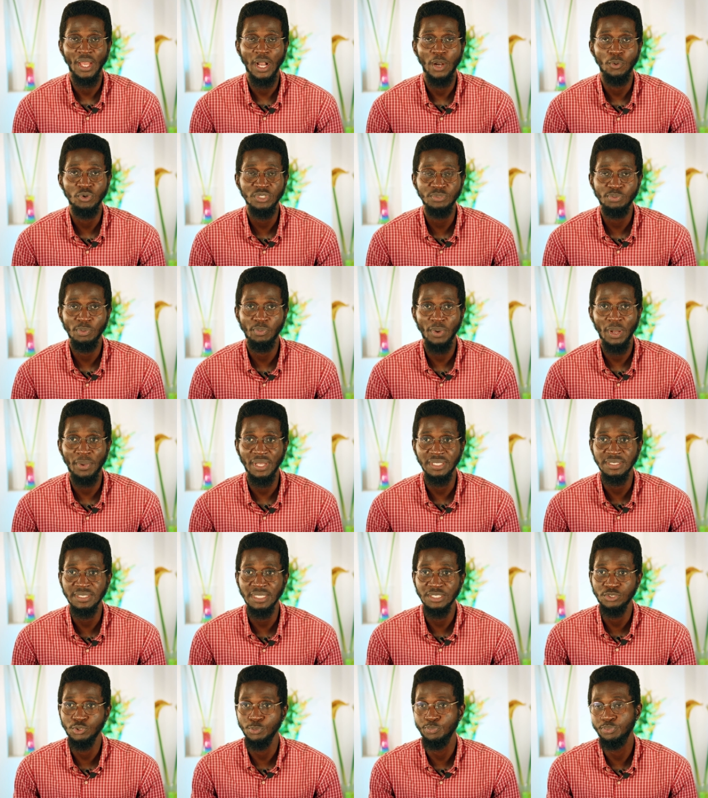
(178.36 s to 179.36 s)
a waste paper
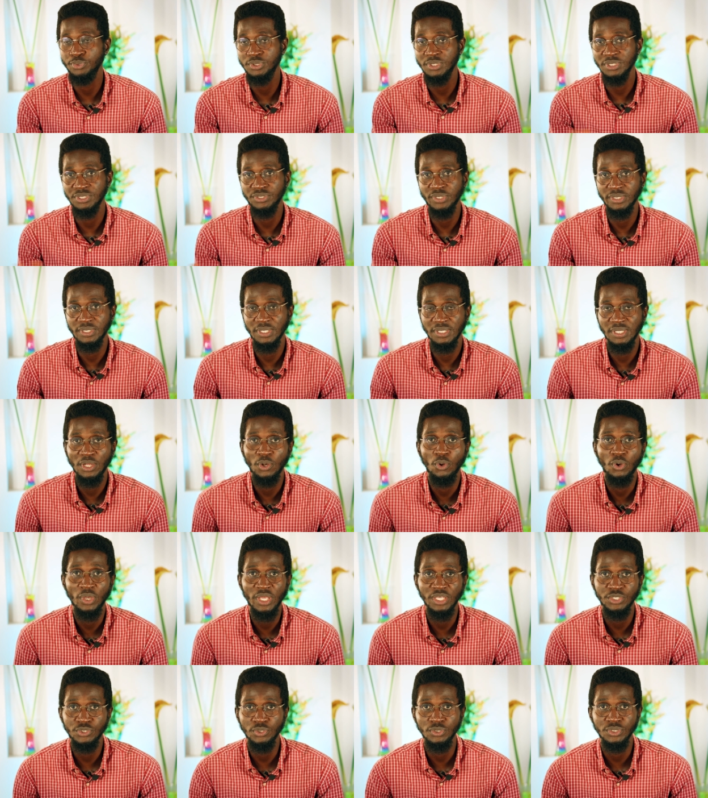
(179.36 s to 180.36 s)
basket to put in strategic
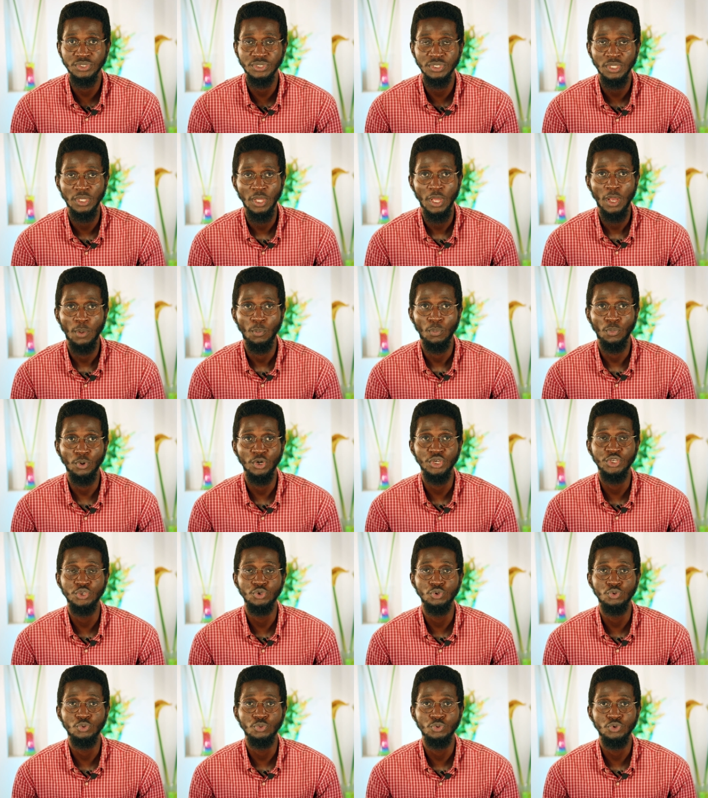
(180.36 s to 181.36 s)
locations, or
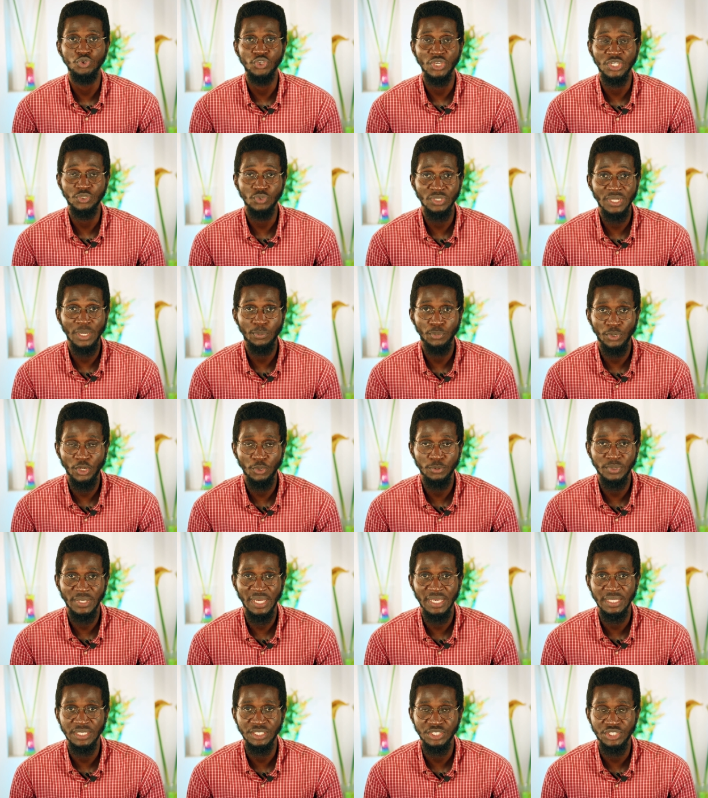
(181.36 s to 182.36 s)
you you are not brought
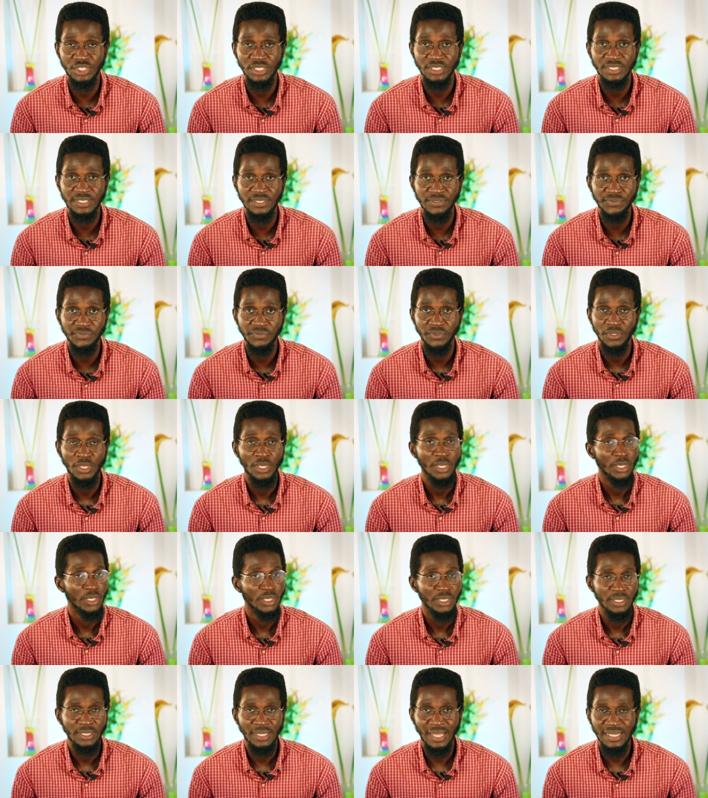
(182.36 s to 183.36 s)
up that initiative.
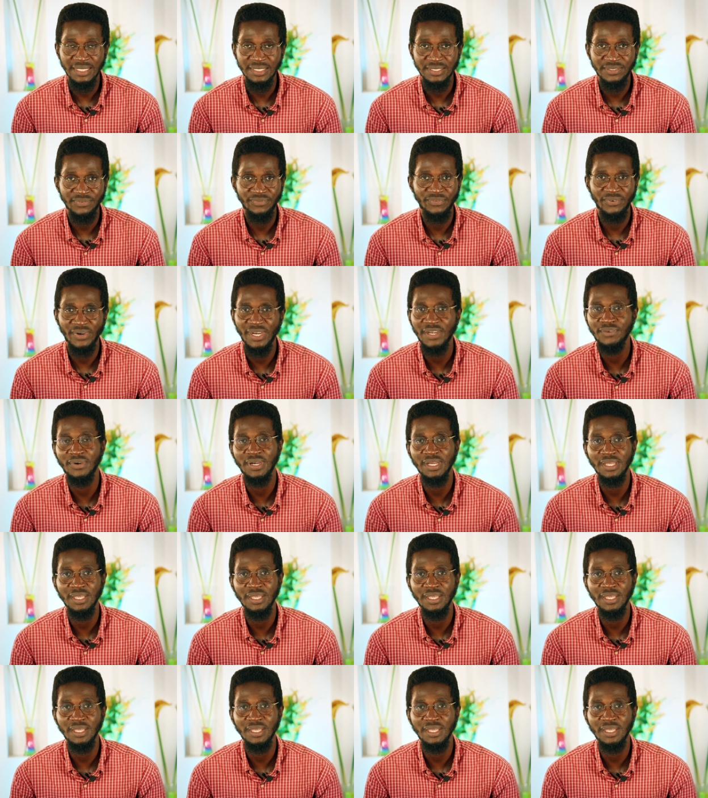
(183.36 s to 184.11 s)
That is very